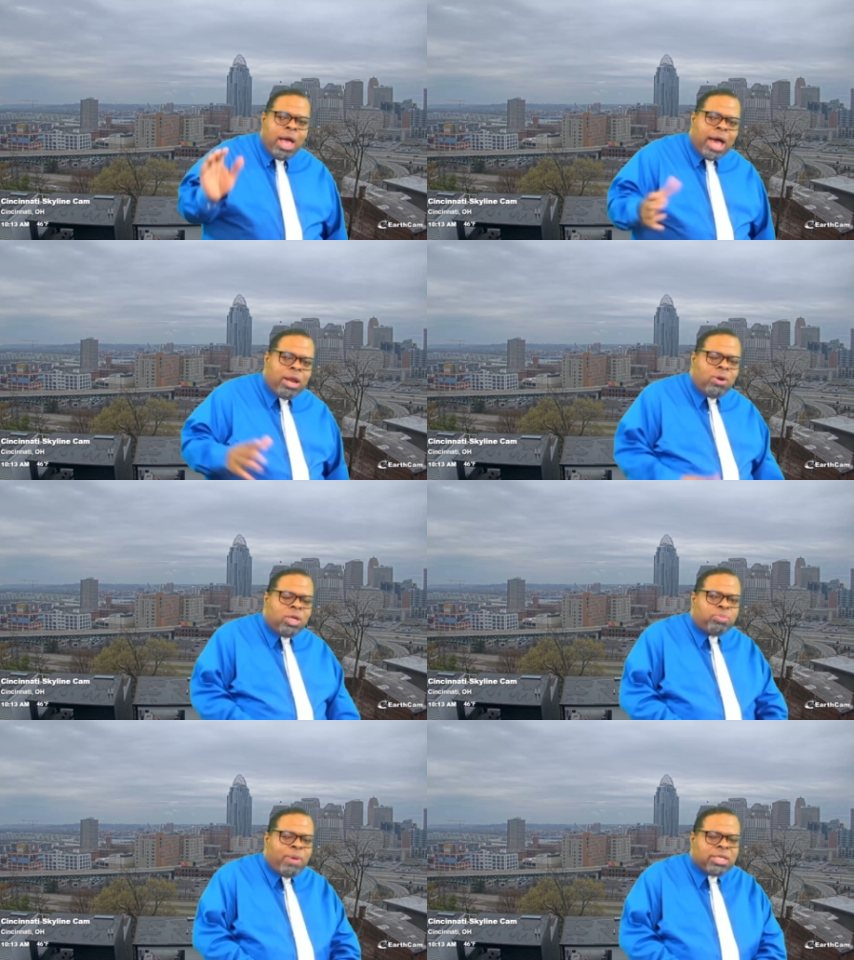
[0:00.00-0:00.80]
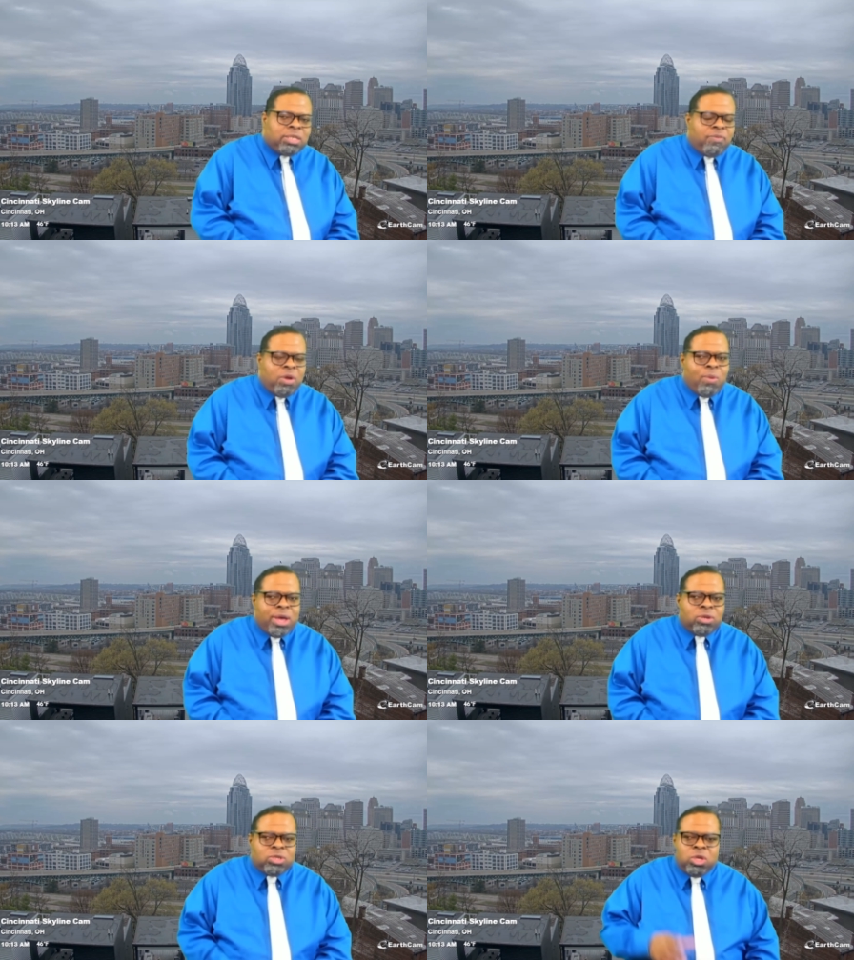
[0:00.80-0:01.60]
I don't expect severe
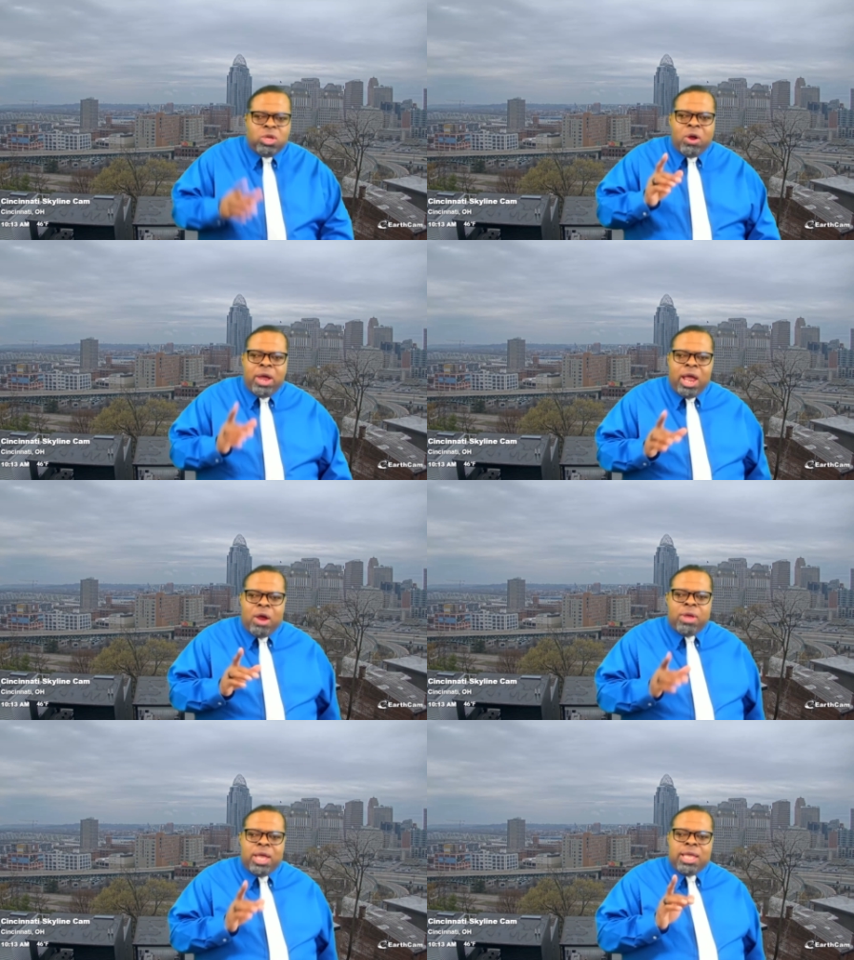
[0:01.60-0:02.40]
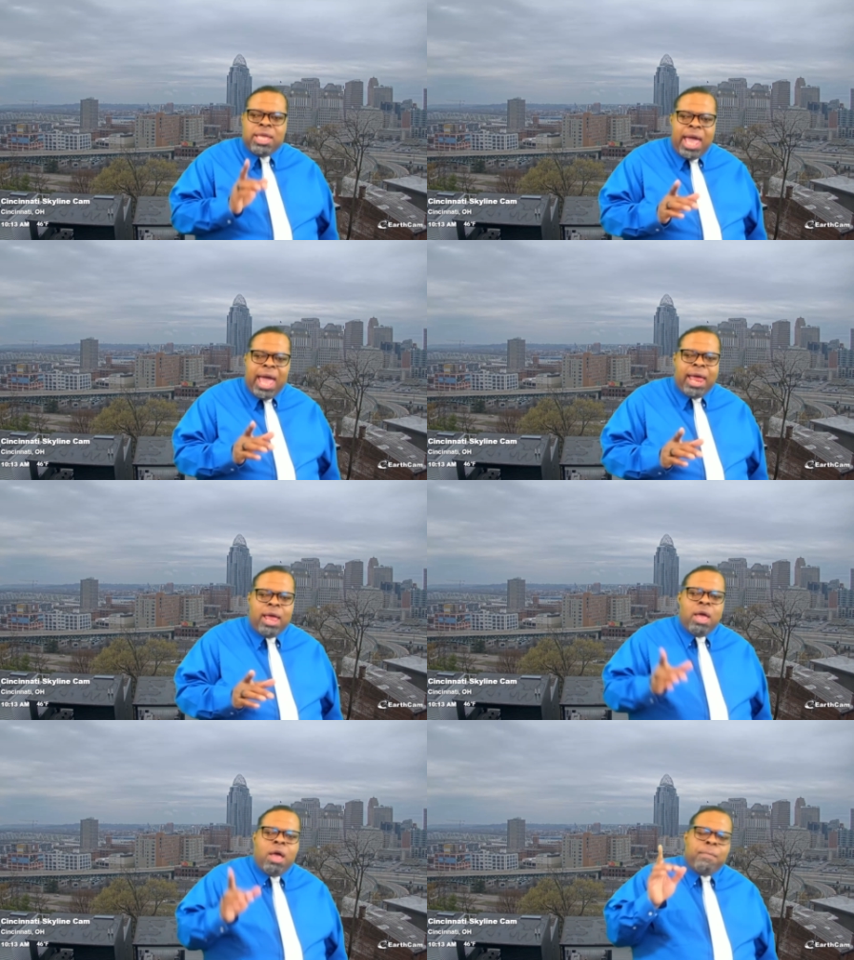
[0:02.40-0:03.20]
weather to your area
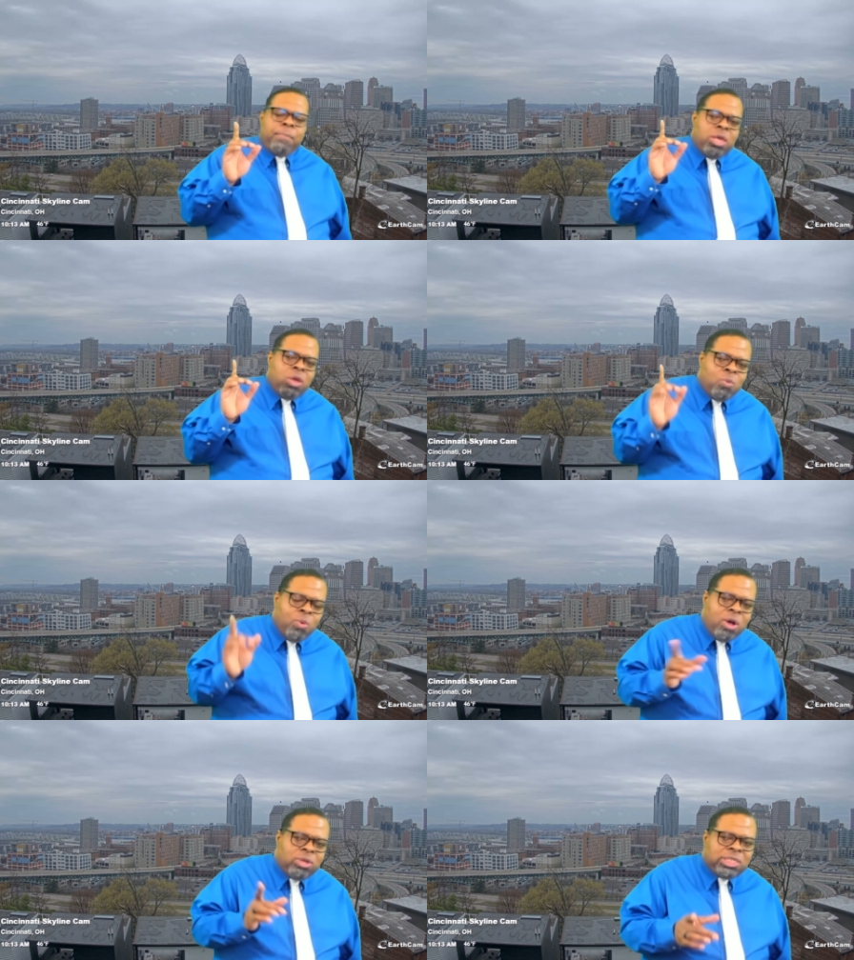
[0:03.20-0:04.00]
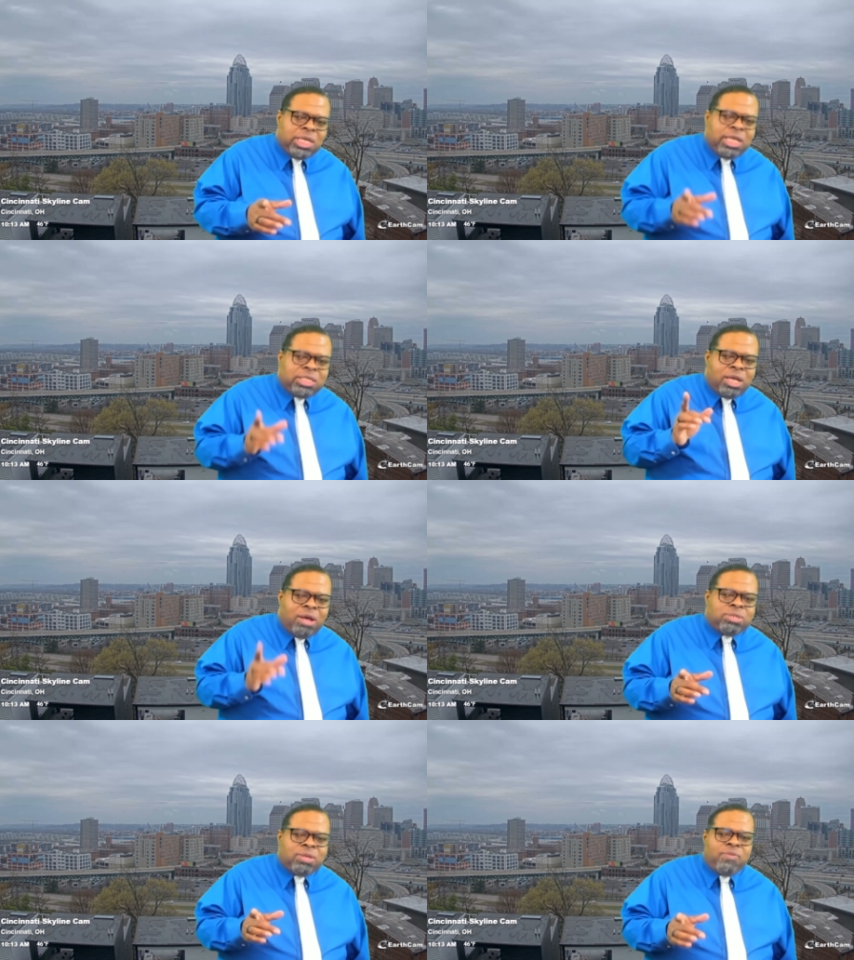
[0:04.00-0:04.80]
yet, but you will see
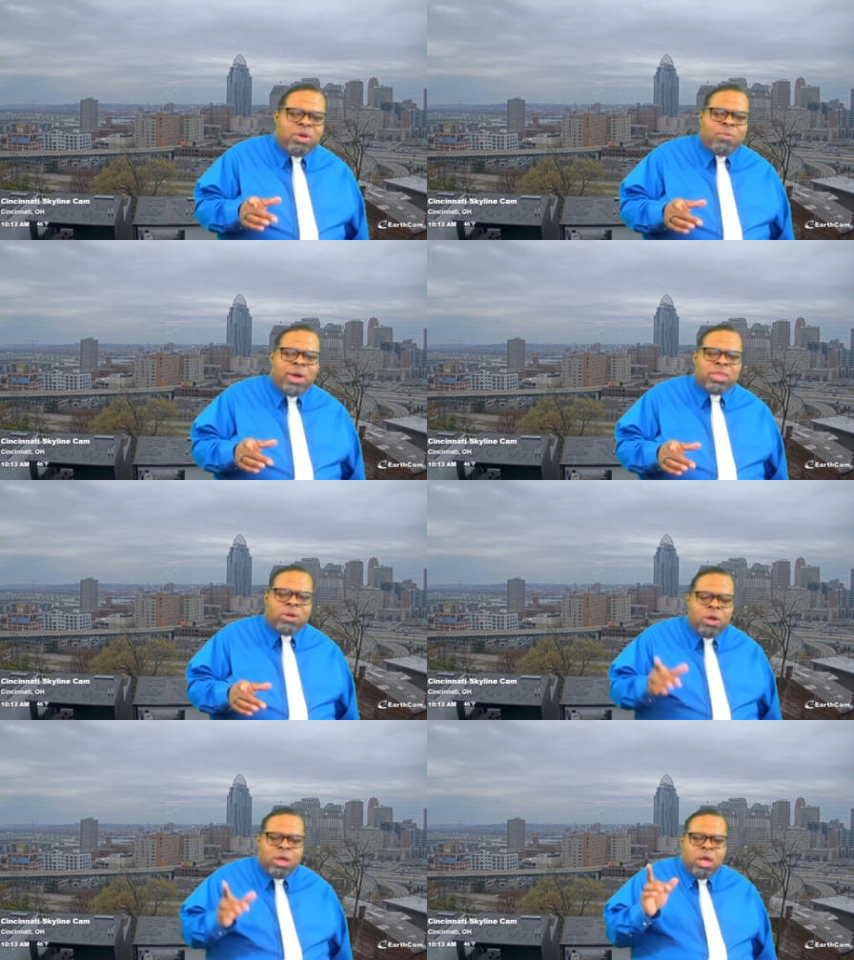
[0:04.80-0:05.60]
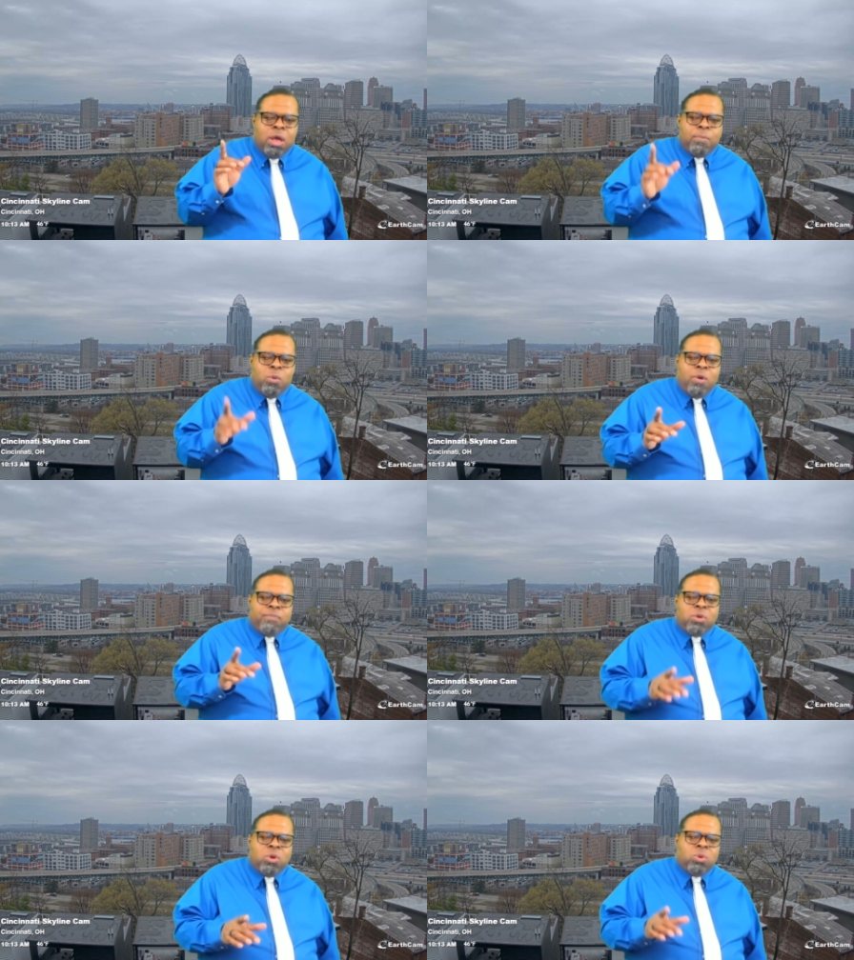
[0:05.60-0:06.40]
some severe weather
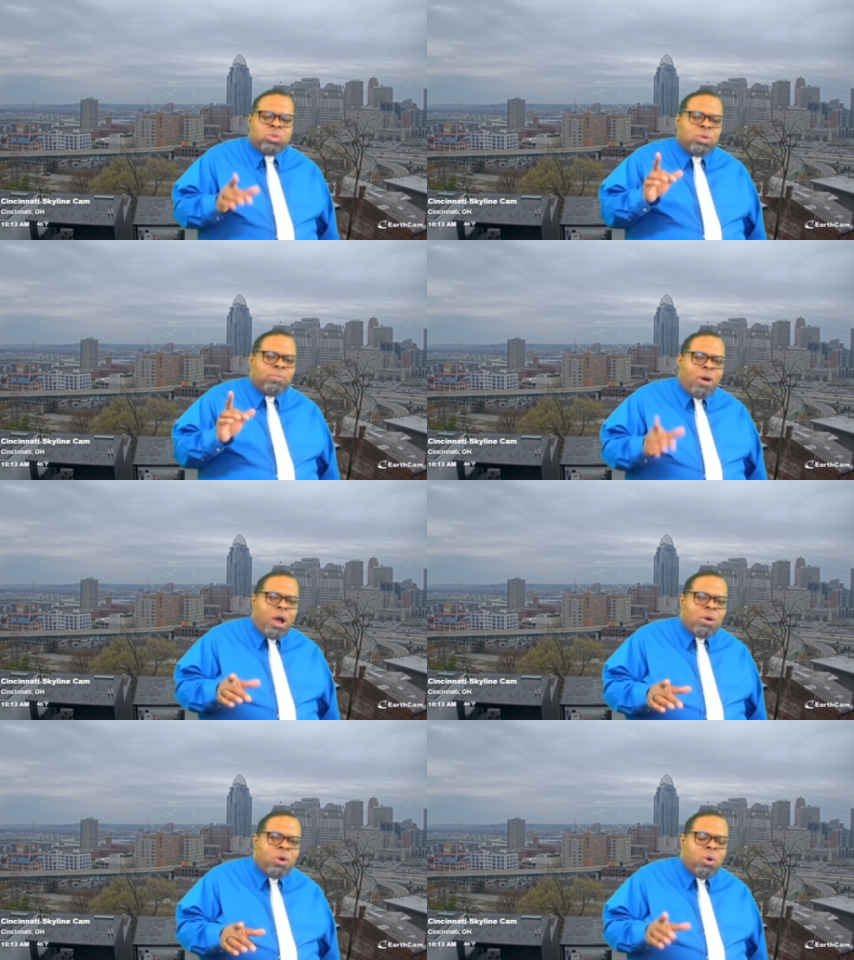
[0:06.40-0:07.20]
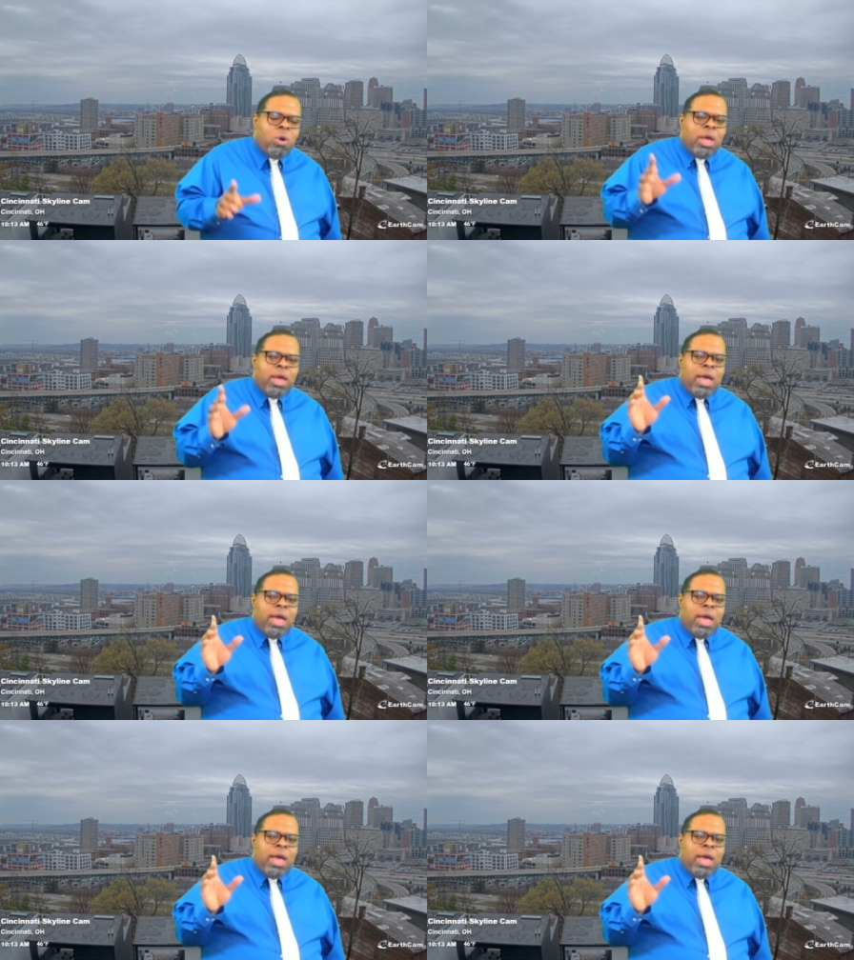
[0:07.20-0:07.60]
move through tomorrow.